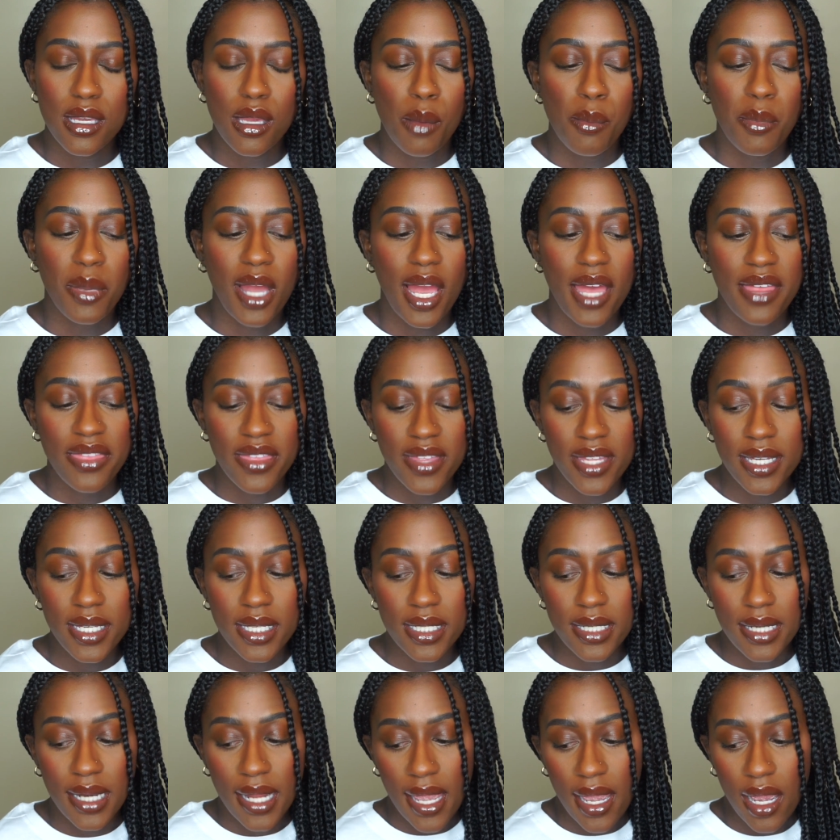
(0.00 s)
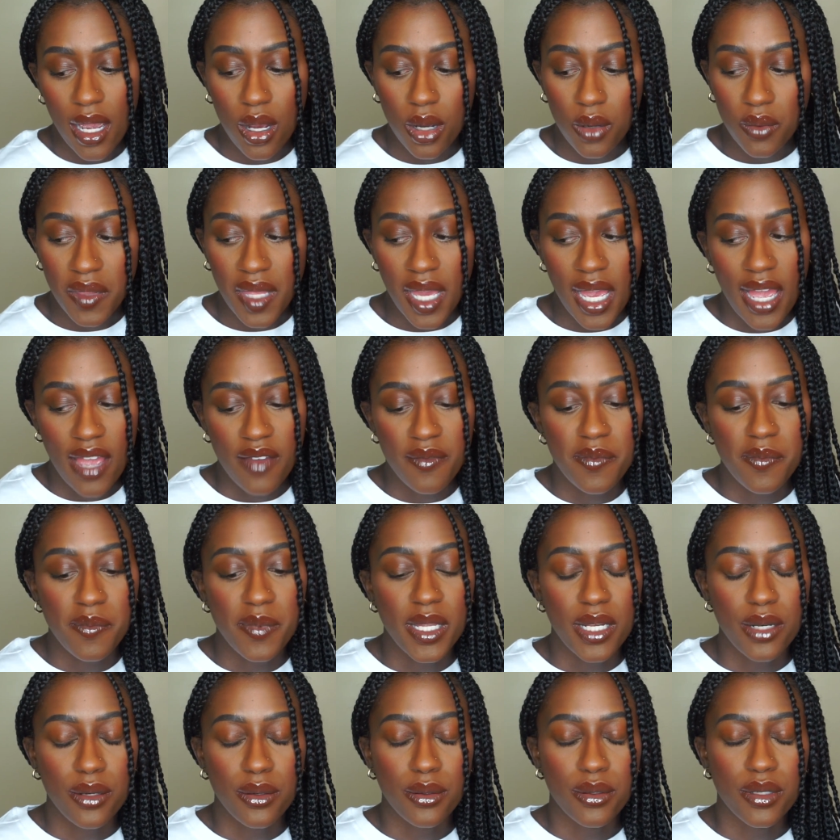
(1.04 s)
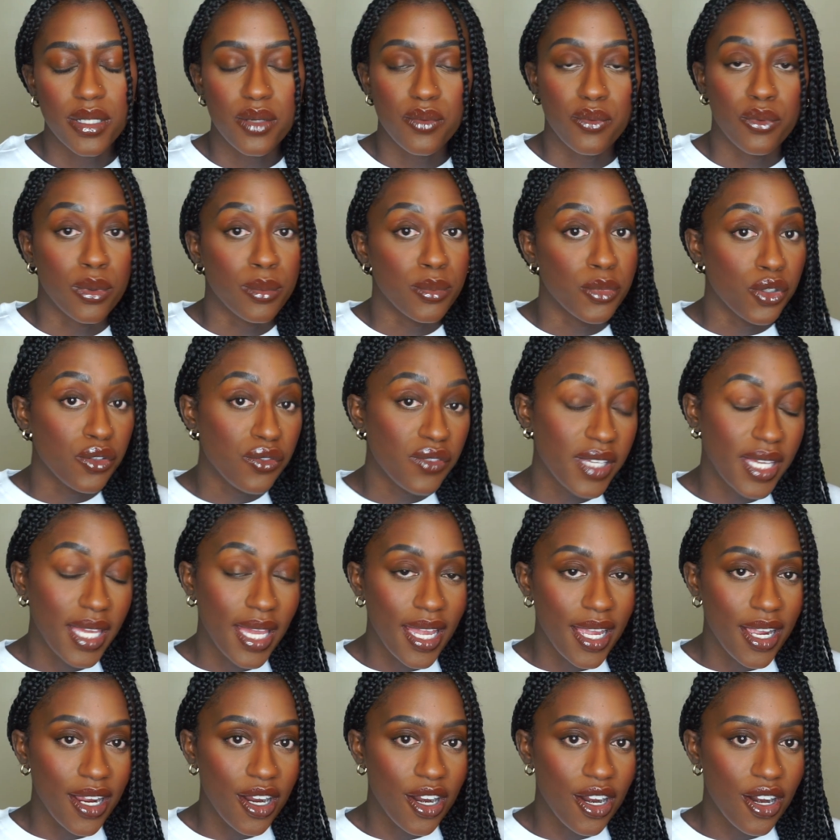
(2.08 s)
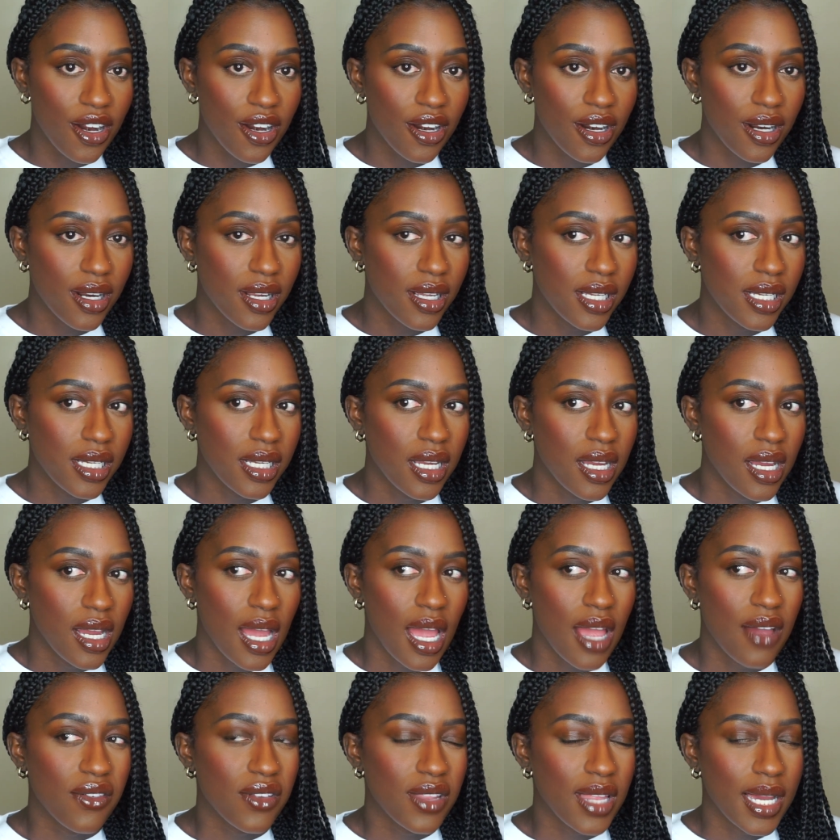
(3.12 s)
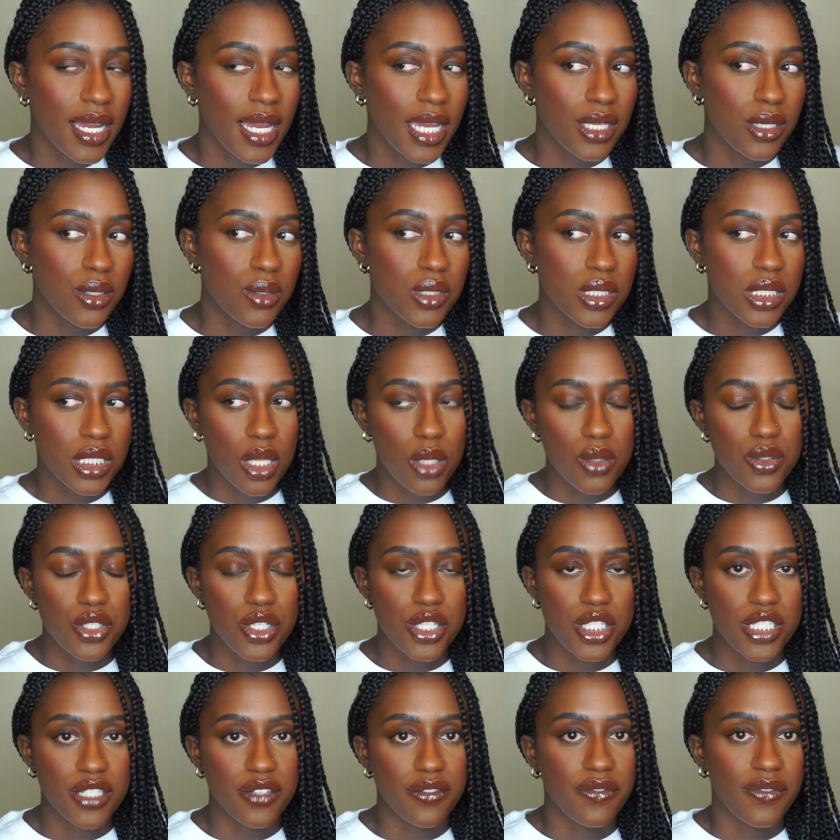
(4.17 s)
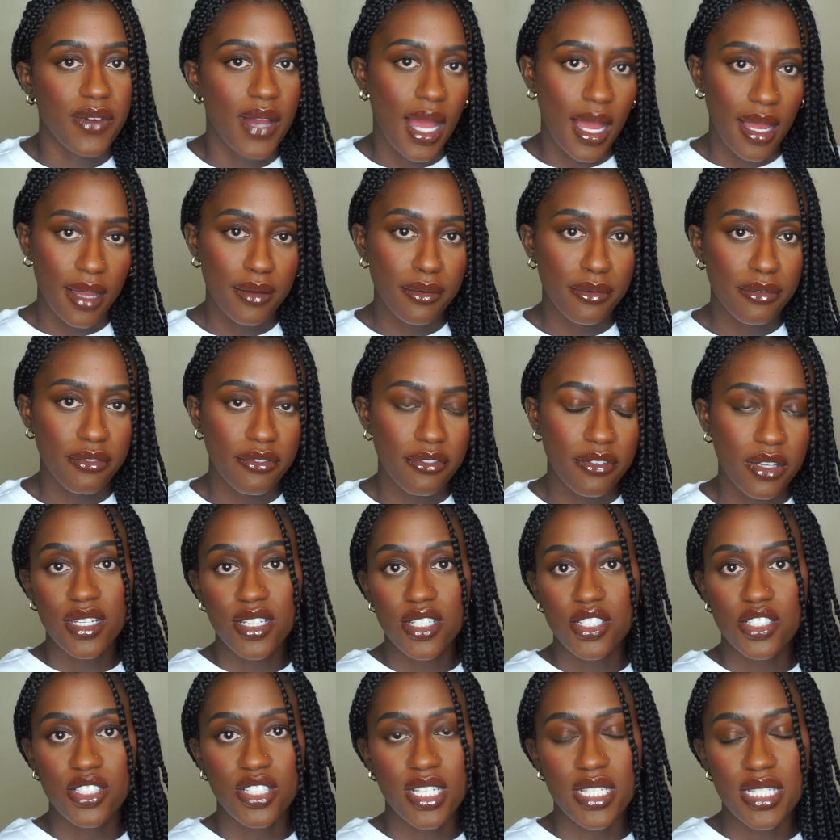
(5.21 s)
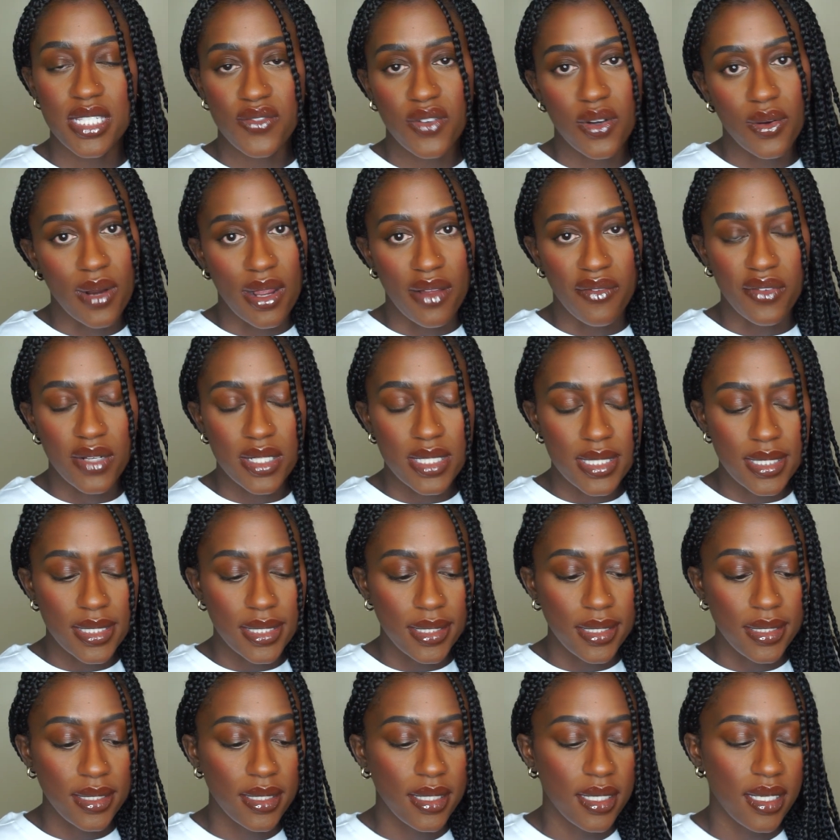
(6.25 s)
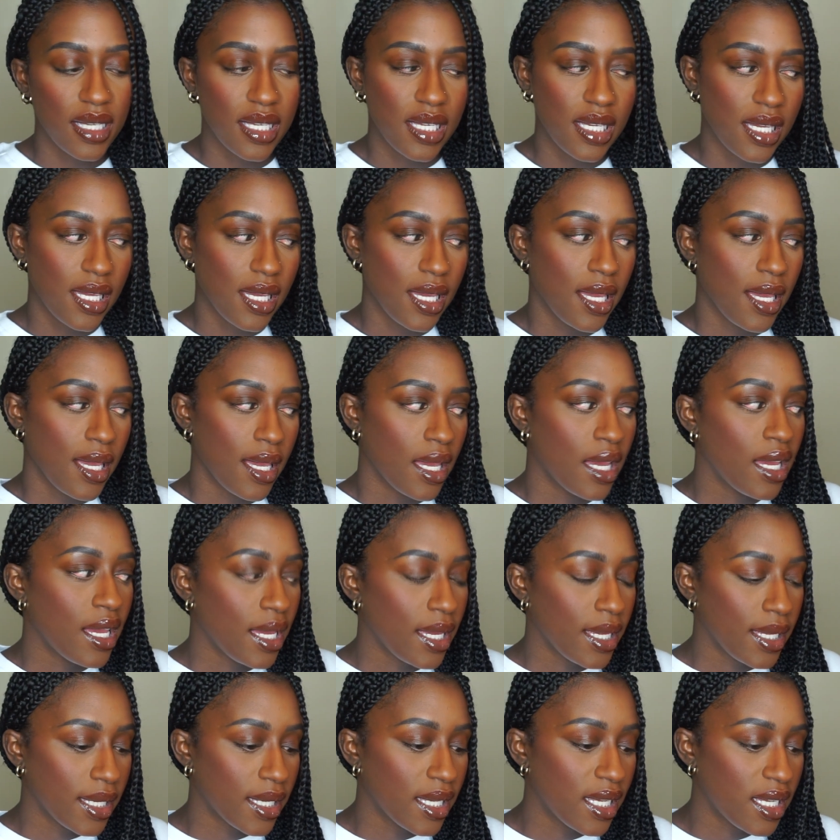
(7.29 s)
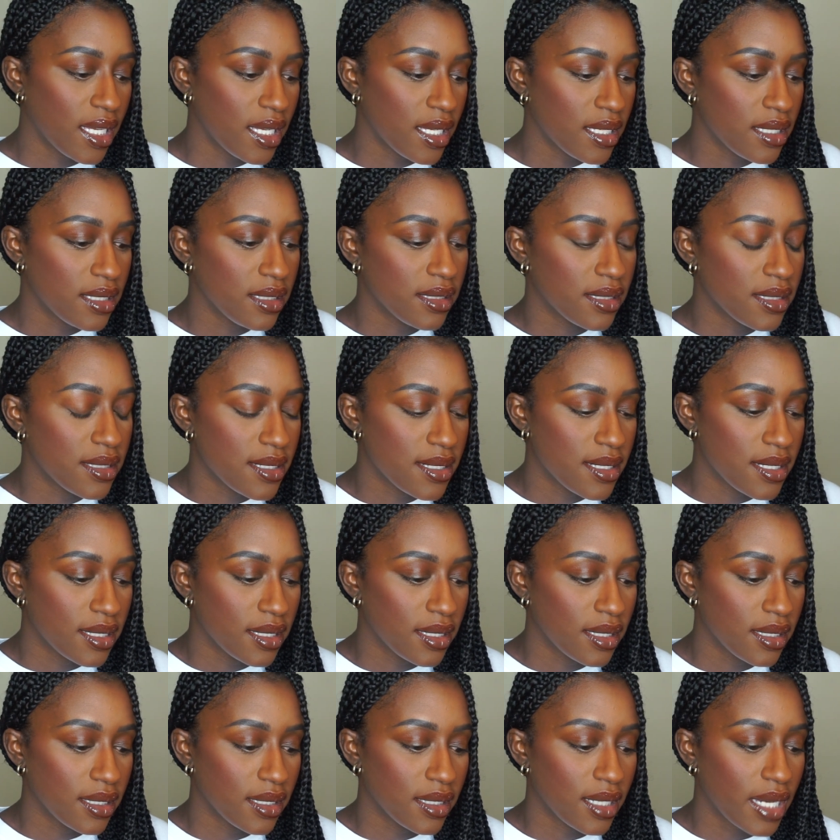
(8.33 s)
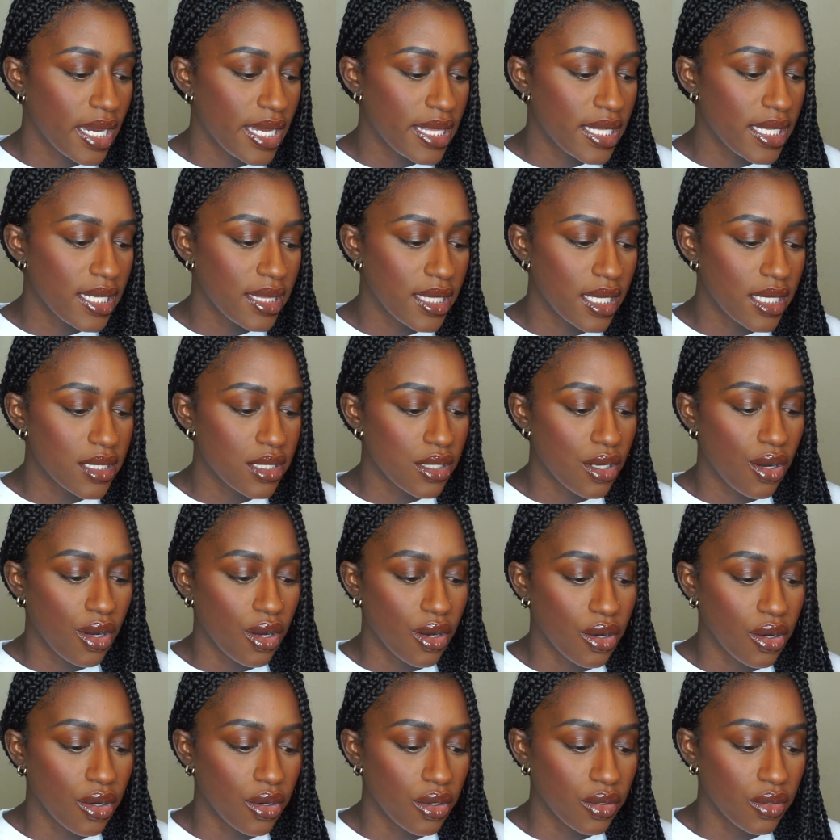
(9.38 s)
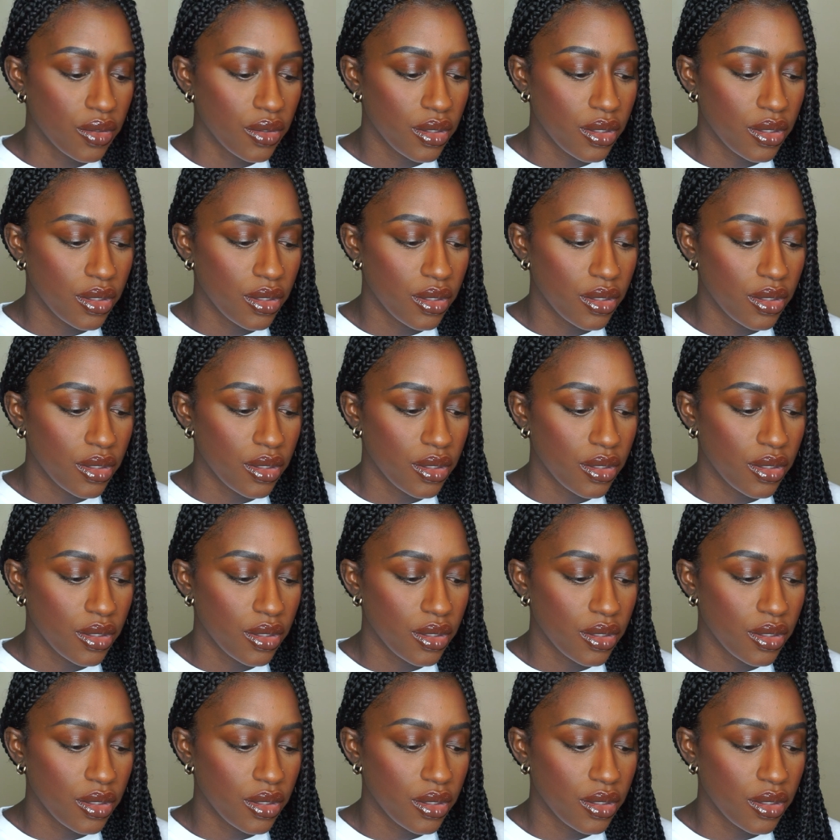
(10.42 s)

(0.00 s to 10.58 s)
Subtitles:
But I think now that I've been removing hair, I feel like I used closer to 5, just for referencing. And I think that's all